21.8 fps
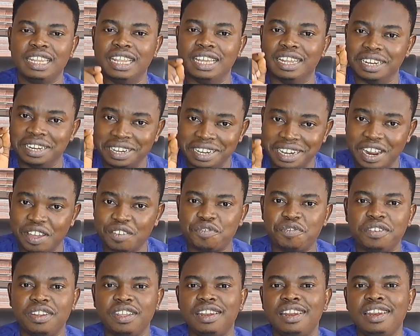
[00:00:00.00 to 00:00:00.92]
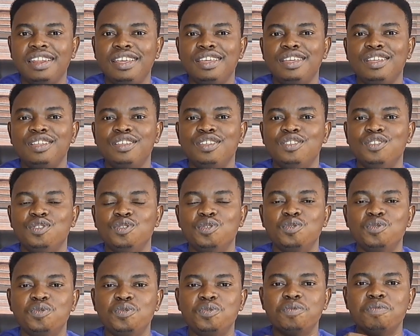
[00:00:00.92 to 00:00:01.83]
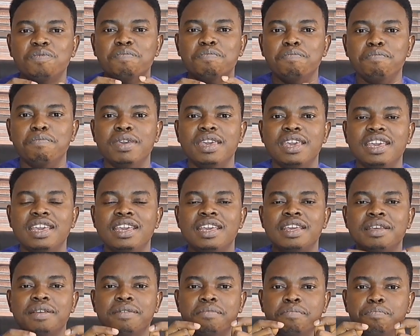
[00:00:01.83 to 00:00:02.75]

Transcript: then definitely you may